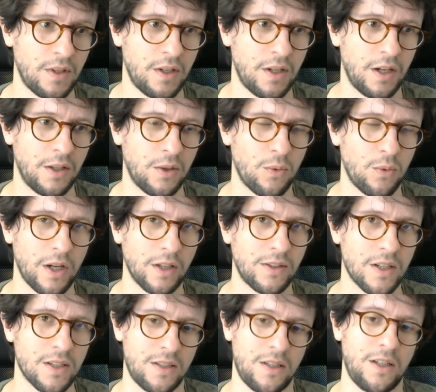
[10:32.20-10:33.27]
And the way it
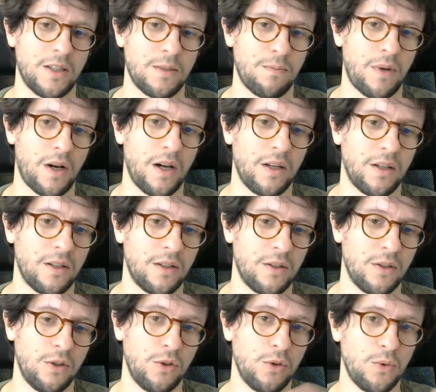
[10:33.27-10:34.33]
does that is by
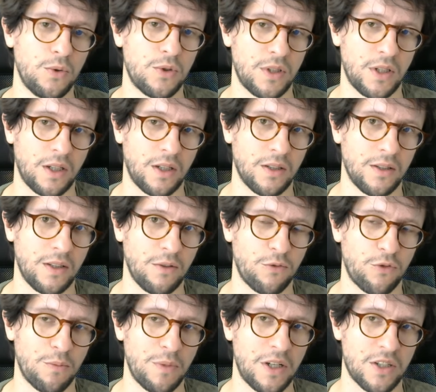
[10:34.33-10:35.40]
using the
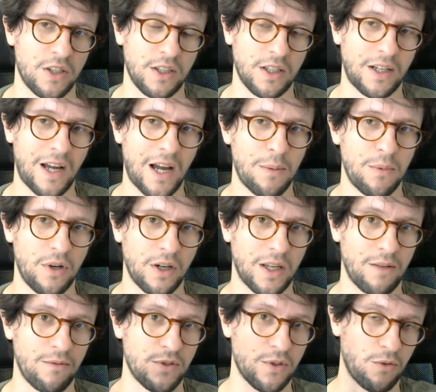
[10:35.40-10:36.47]
information the camera
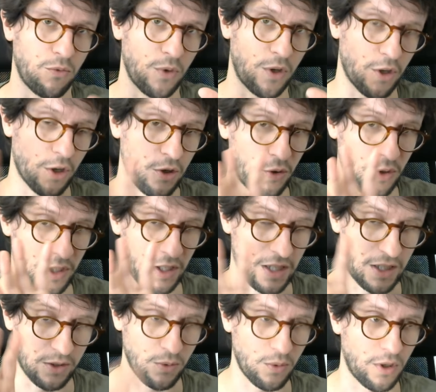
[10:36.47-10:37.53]
gives of where you're looking
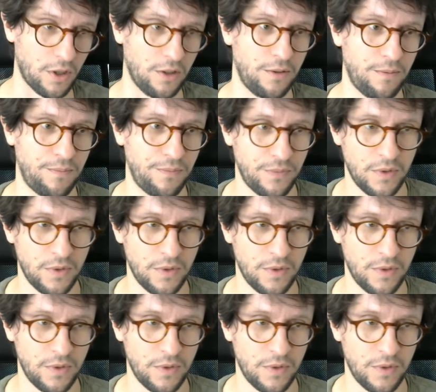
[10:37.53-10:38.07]
in the world.